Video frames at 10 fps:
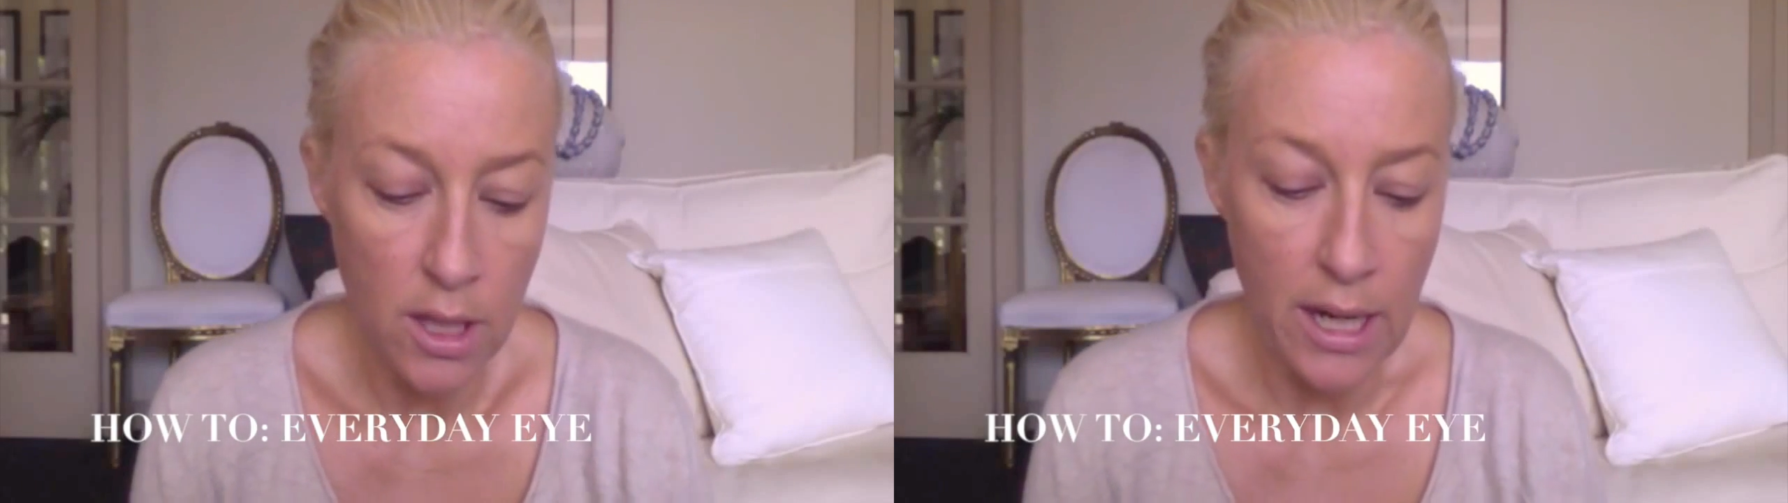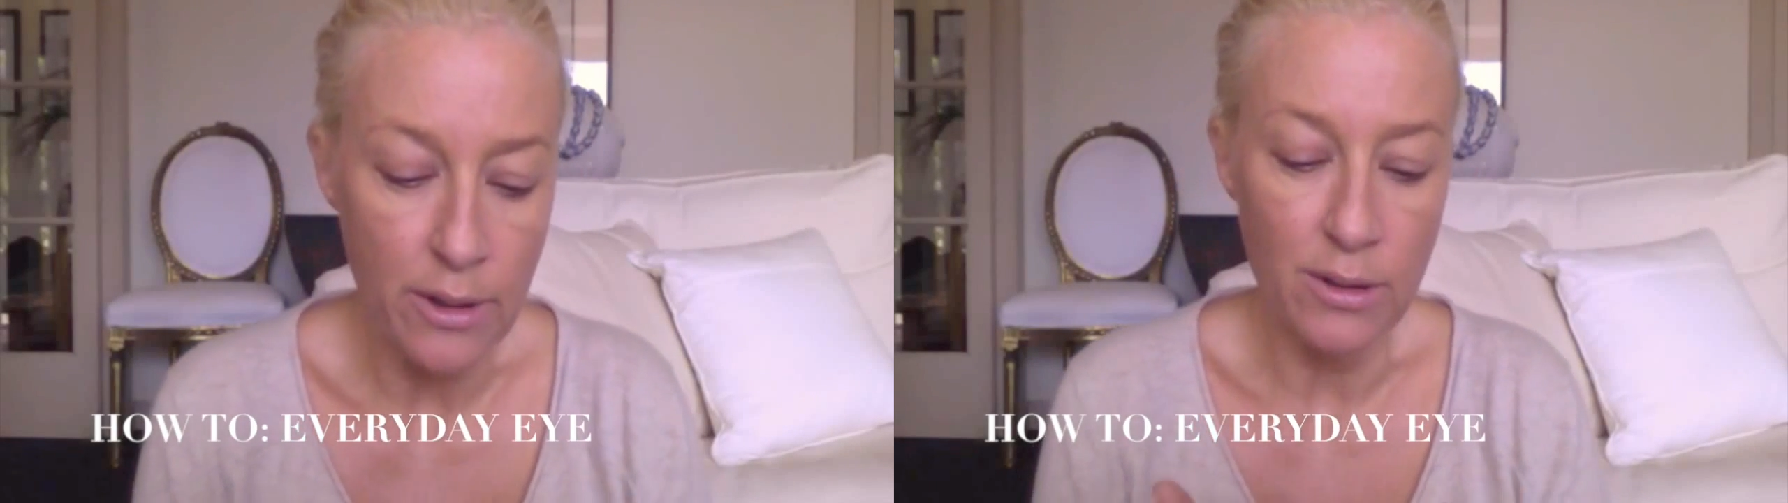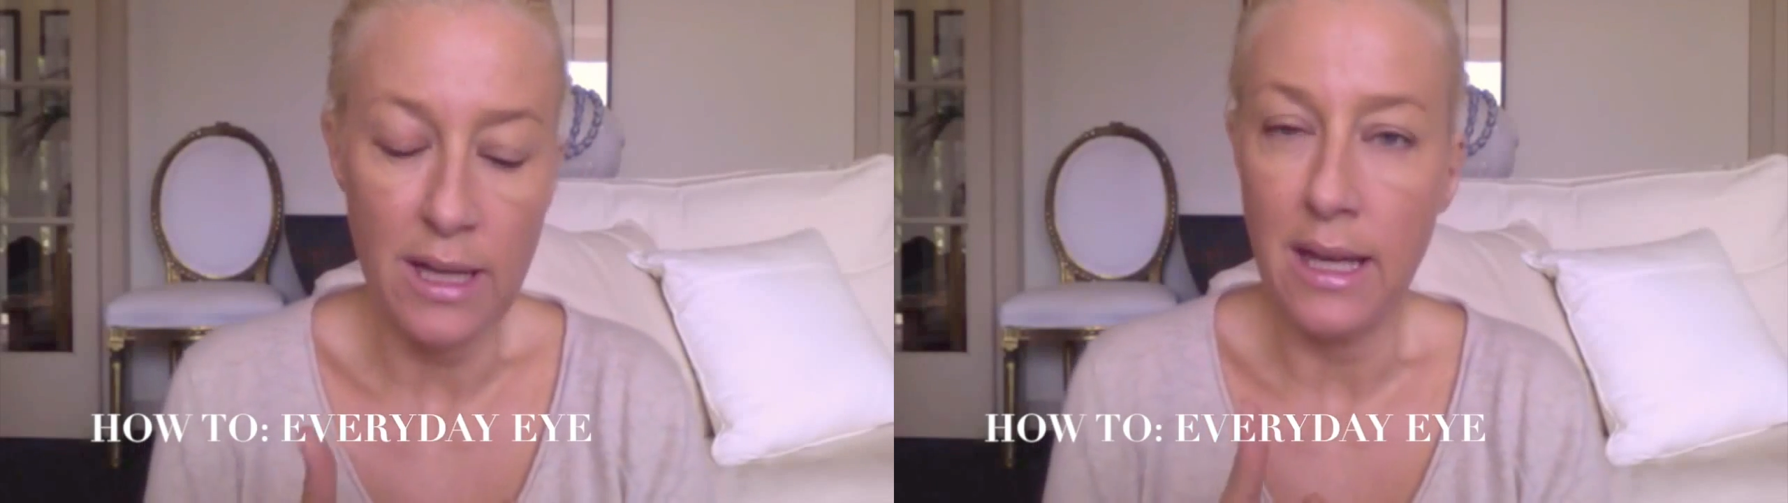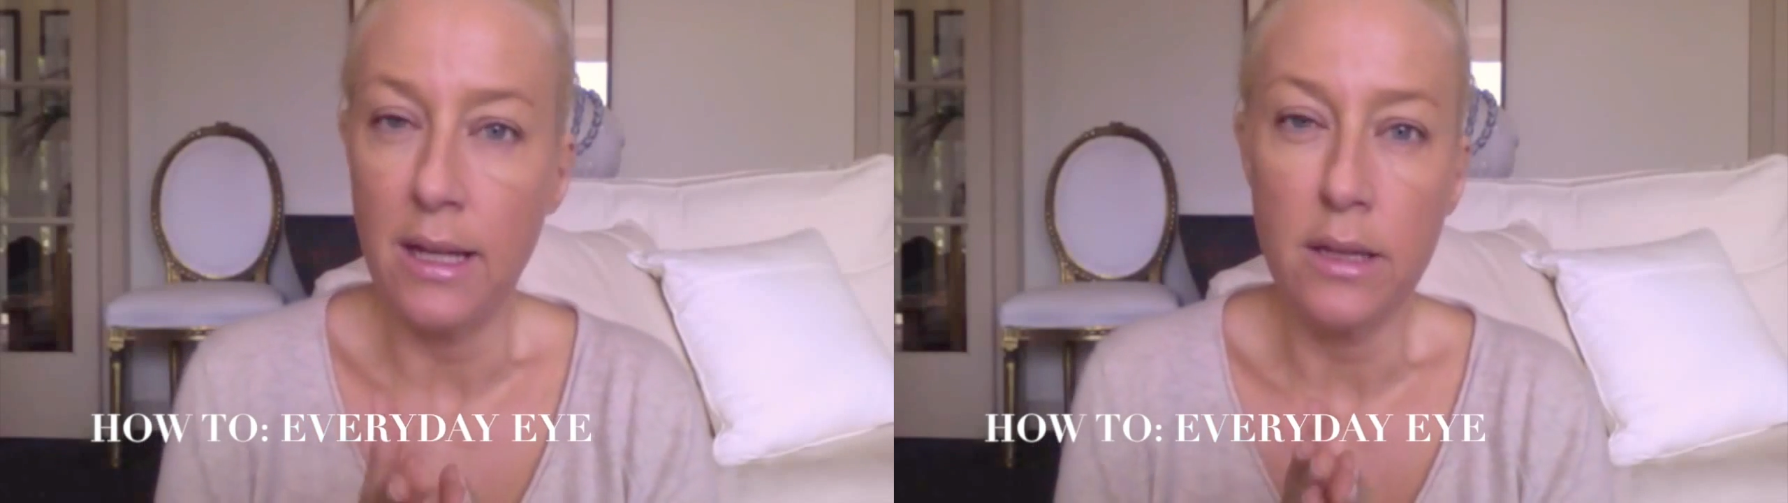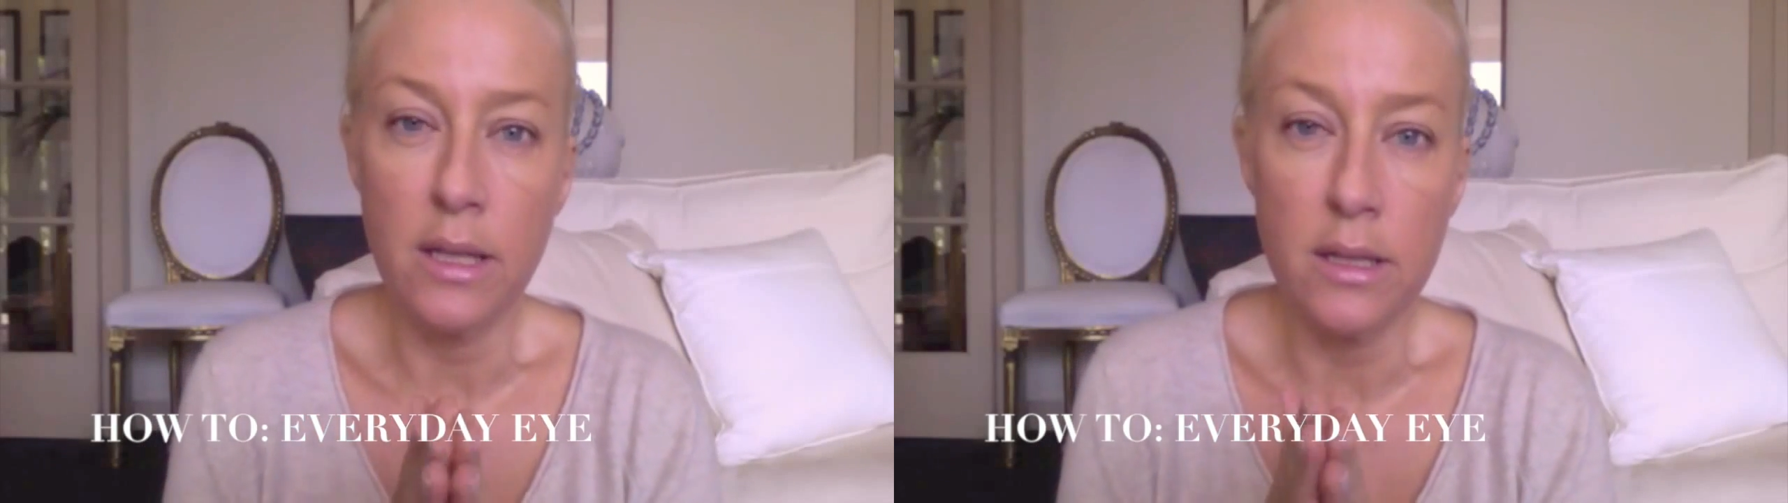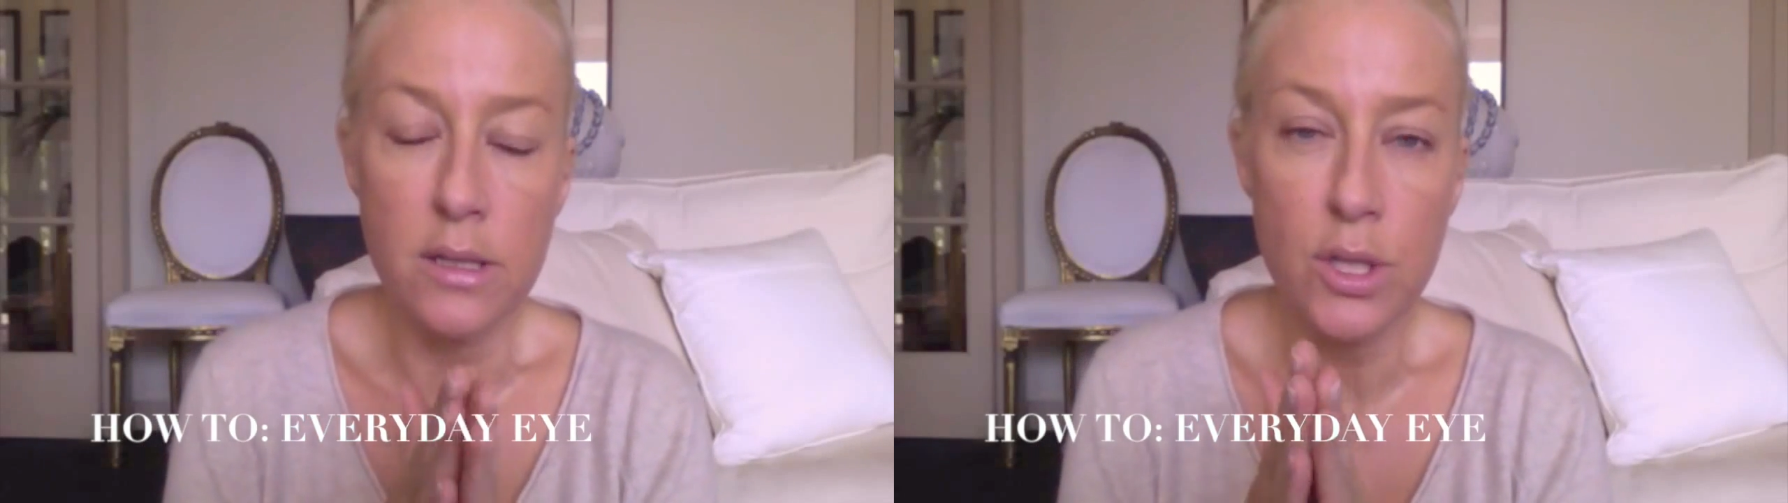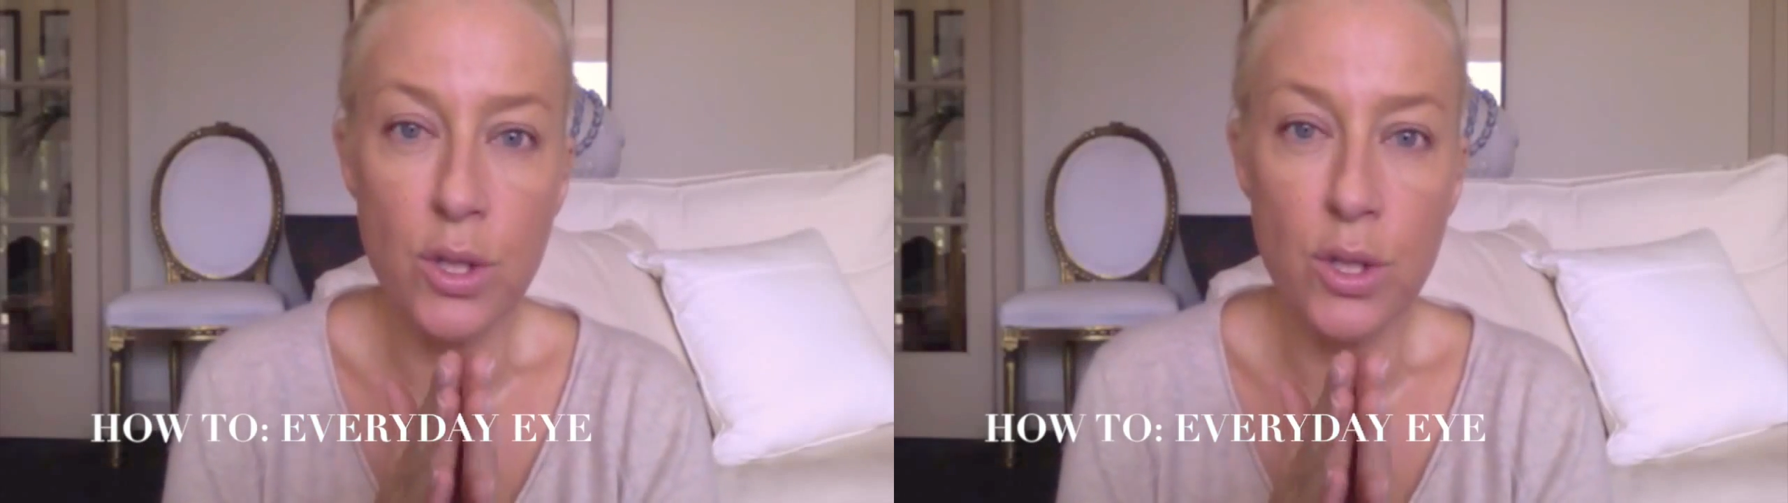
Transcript: I don't like anything that's